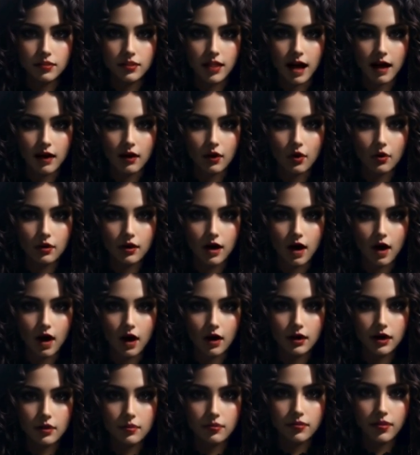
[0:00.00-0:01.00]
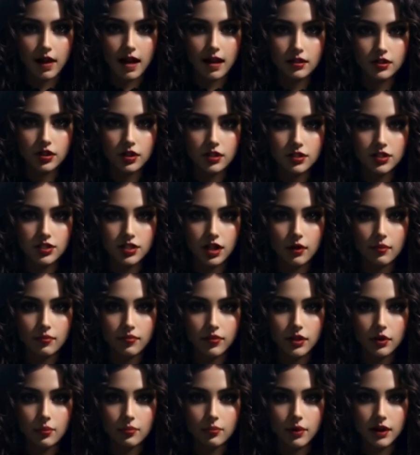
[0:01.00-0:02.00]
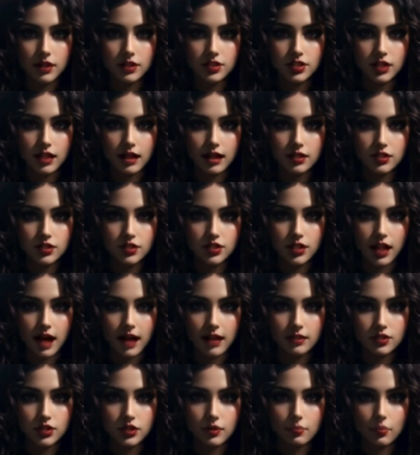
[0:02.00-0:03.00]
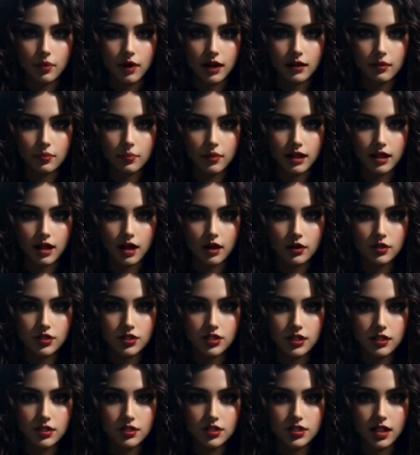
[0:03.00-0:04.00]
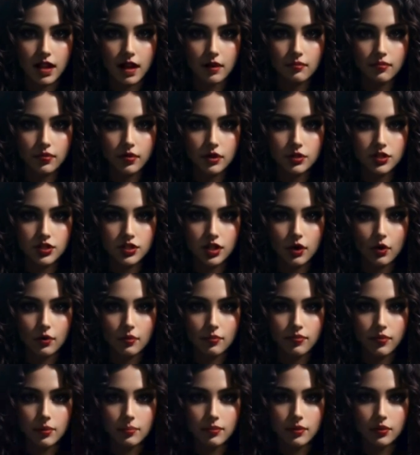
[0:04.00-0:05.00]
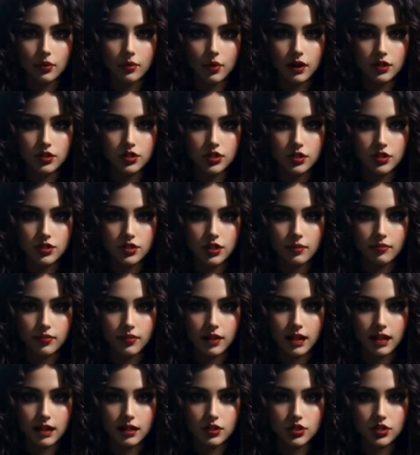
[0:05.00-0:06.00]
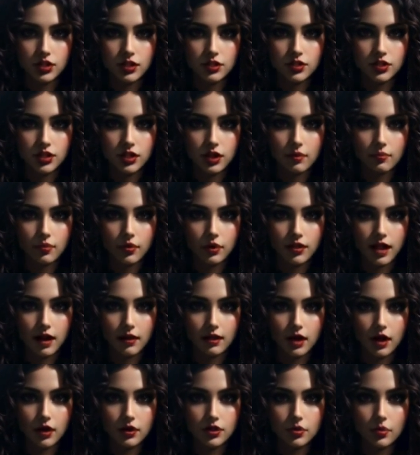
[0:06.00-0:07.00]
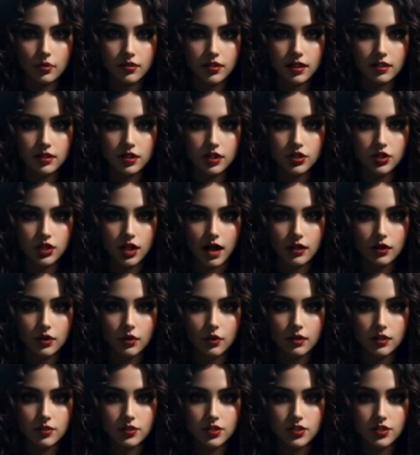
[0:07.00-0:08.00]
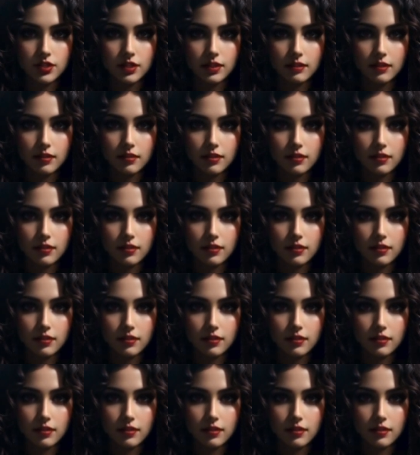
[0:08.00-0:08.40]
Now, Holly found herself in a race against time to break the curse and save her soul from the clutches of the ancient evil that lurked within the shadows.